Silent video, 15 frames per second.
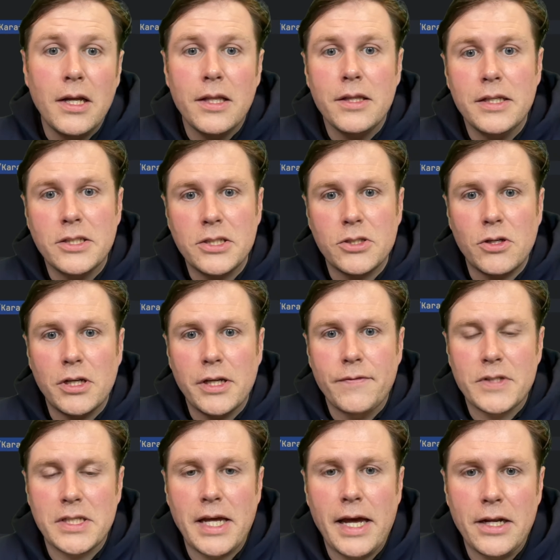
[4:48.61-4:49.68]
This is going to give
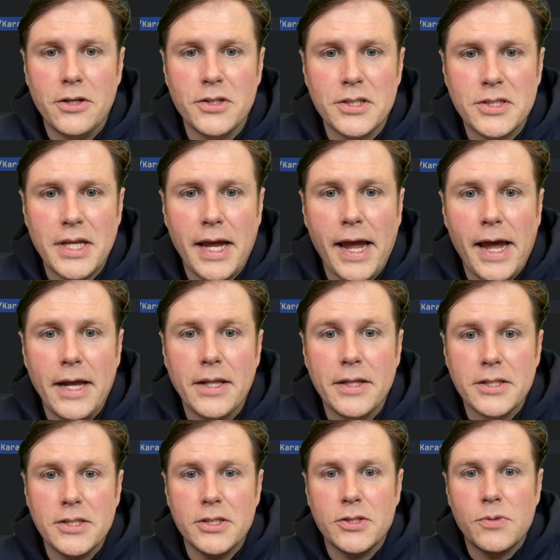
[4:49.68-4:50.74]
us the header to say, hey,
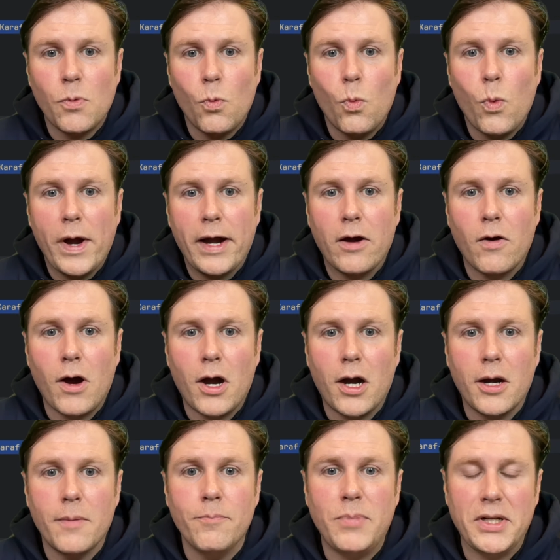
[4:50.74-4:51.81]
this is where
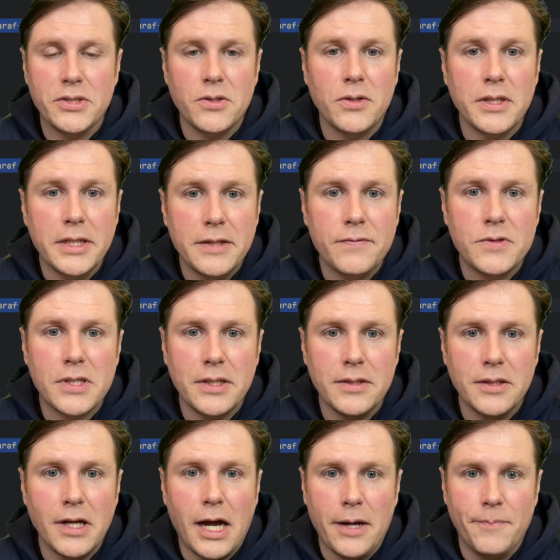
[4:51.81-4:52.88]
our bundle lives,
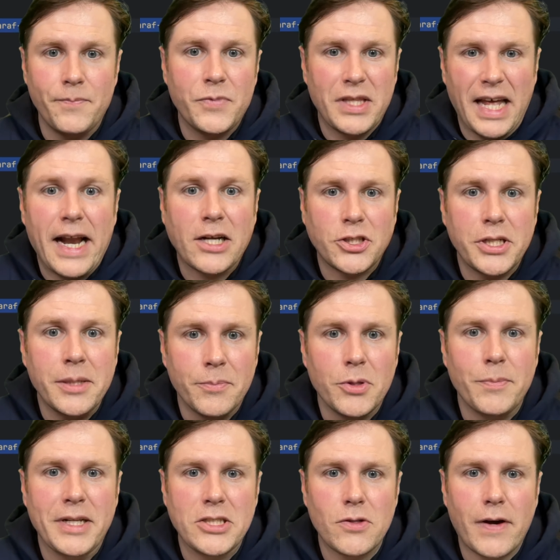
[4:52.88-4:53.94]
and that actually
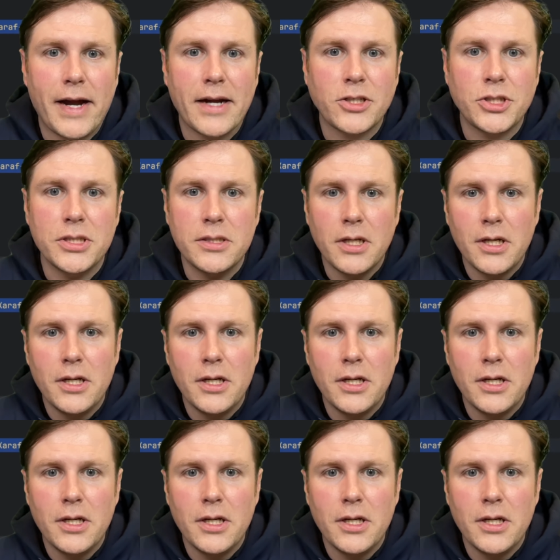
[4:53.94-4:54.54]
implements our action.